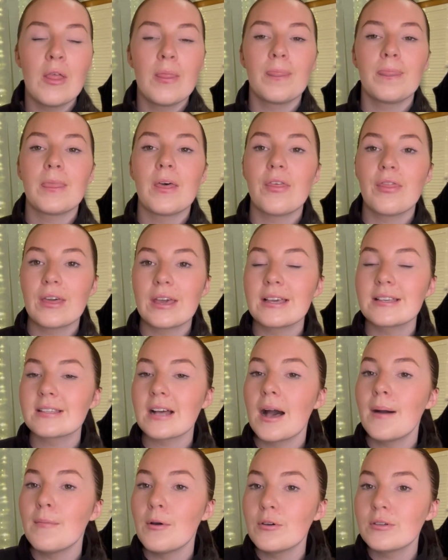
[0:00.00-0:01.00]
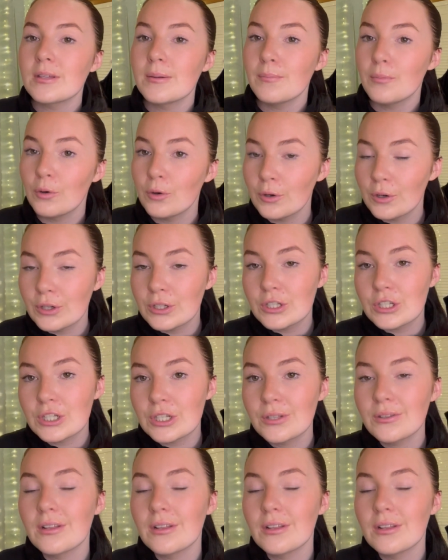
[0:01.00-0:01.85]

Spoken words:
the things that are most important to you,